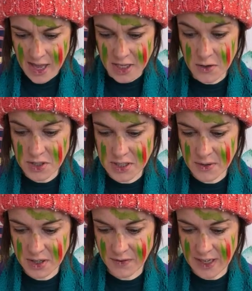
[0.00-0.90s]
You should do a
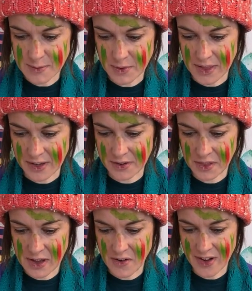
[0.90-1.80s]
new Facebook thing called
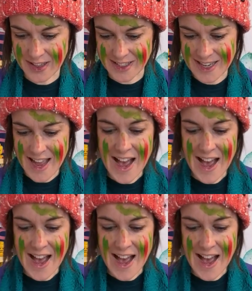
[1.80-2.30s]
Theatre of English.